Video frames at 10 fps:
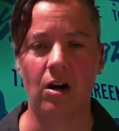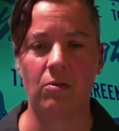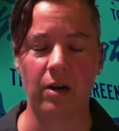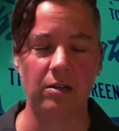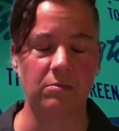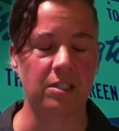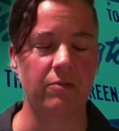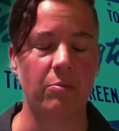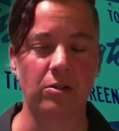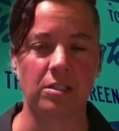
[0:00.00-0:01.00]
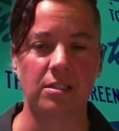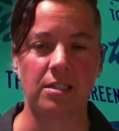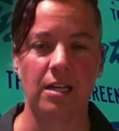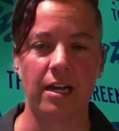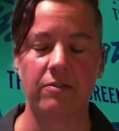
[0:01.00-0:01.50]
realms of a person's
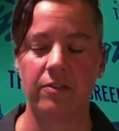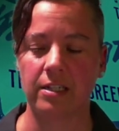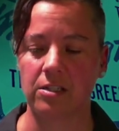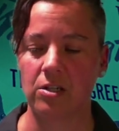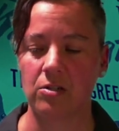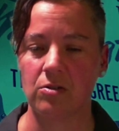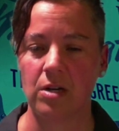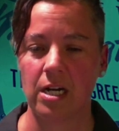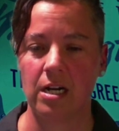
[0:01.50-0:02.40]
life. And so